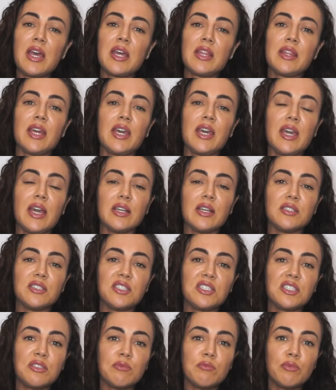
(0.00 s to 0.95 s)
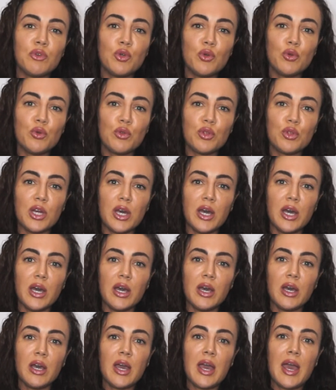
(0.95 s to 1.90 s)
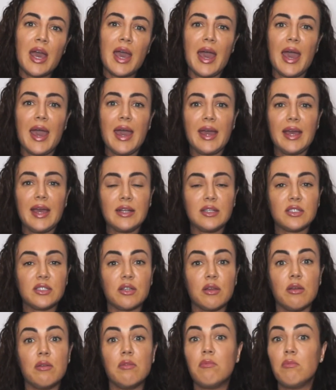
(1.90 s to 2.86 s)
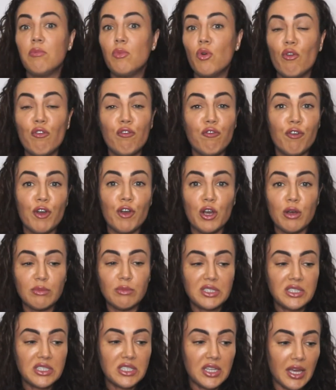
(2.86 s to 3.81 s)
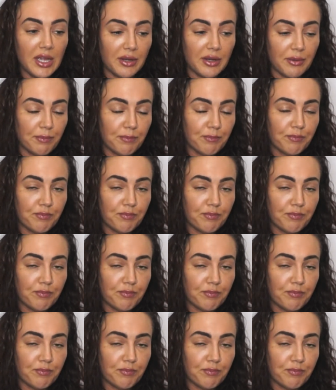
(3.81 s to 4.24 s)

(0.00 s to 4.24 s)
they had smoother and more firmer skin.